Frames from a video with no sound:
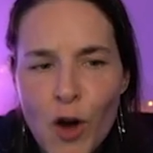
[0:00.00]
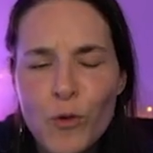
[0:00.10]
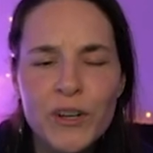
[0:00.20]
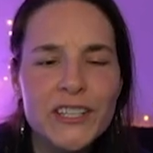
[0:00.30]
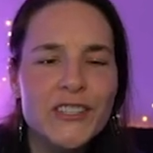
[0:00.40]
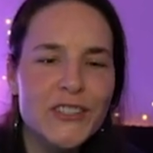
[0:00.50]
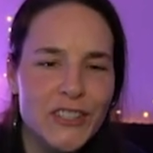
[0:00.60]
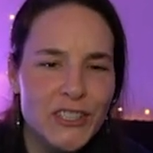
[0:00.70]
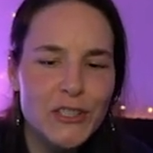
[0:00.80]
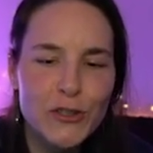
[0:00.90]
where a
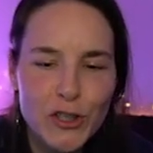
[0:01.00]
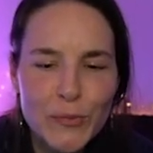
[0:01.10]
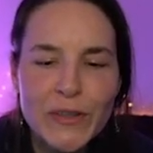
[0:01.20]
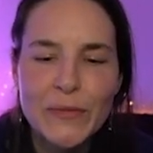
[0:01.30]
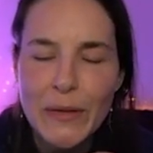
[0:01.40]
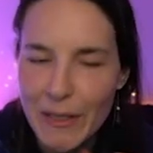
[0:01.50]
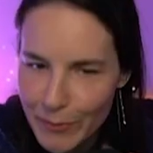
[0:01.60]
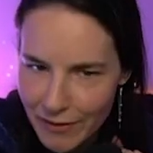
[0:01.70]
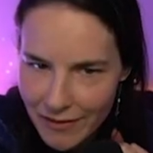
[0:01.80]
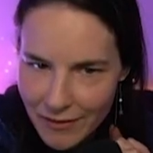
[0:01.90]
certain group of
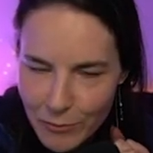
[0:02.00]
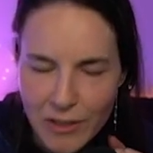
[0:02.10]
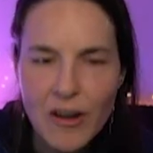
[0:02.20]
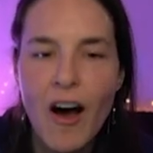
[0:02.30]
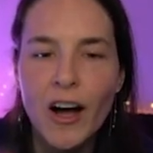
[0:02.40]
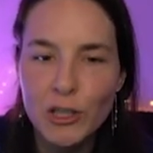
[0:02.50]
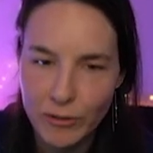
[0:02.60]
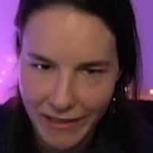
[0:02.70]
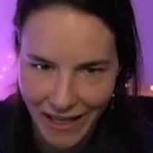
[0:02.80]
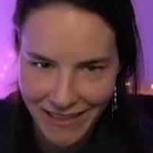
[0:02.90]
people will
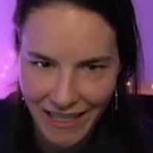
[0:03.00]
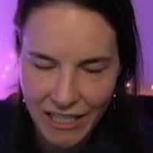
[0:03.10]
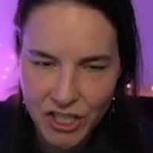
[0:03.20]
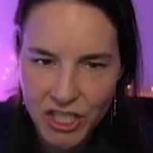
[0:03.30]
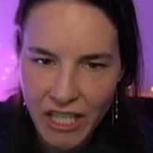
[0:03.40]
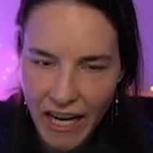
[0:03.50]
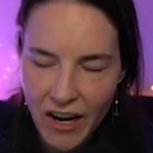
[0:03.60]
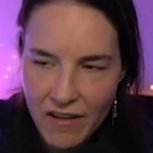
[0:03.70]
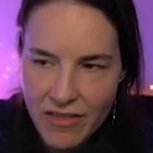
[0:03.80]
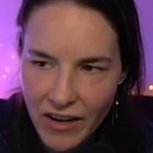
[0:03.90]
congregate and
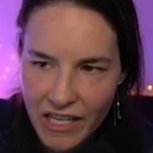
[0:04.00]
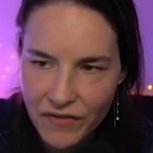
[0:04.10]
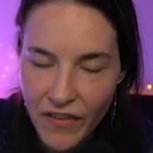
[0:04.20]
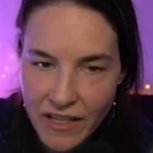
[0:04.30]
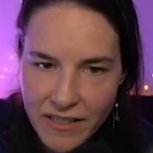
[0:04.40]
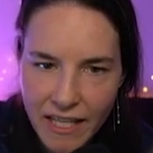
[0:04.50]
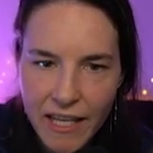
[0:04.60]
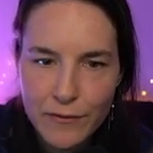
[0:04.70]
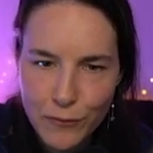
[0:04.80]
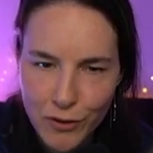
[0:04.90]
share their
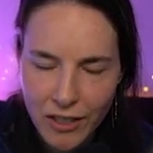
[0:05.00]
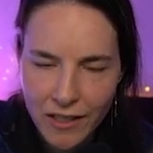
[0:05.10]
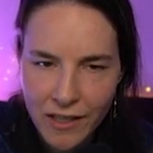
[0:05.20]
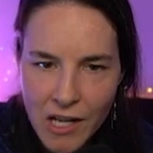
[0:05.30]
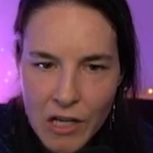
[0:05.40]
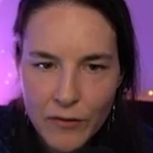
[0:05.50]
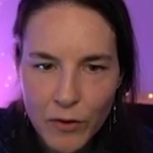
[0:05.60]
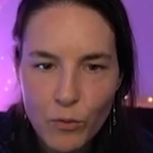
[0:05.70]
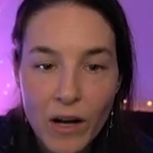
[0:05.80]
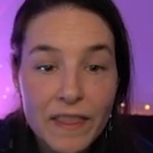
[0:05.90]
investigative work
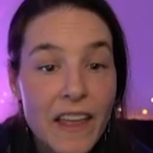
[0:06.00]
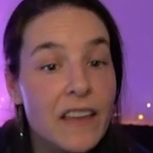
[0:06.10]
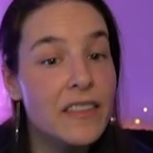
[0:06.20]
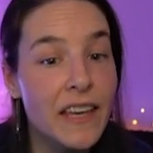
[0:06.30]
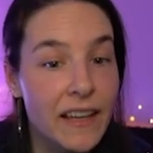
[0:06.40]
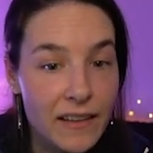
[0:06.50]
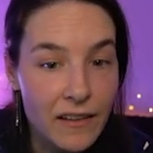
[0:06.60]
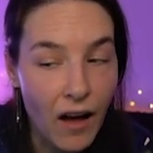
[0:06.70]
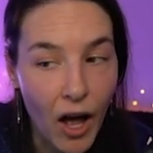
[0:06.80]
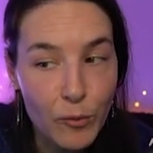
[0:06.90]
for what they
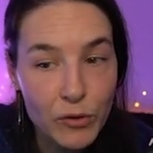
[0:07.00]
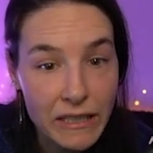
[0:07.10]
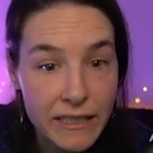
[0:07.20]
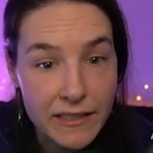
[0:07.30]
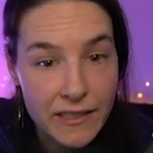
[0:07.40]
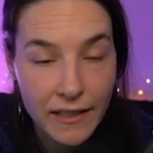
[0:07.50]
think I'm releasing.